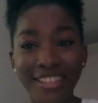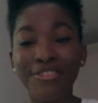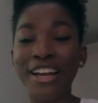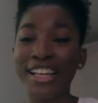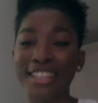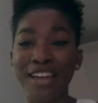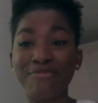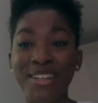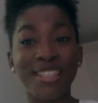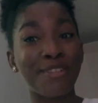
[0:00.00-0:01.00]
Fekete
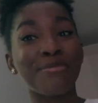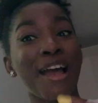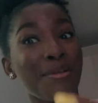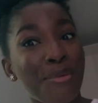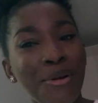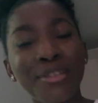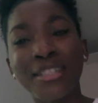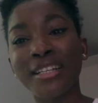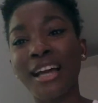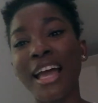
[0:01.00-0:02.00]
ember is like black
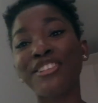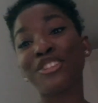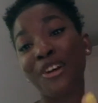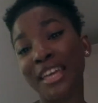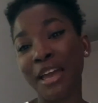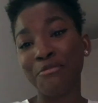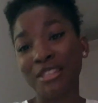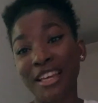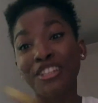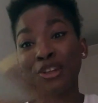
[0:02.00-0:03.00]
person, and csoki ember
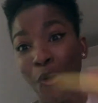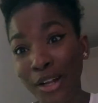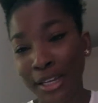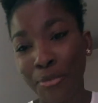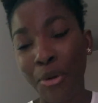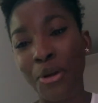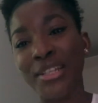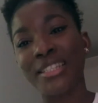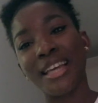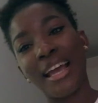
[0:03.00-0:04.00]
is like chocolate
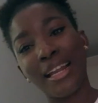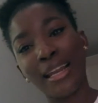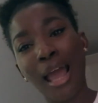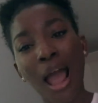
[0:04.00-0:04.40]
person.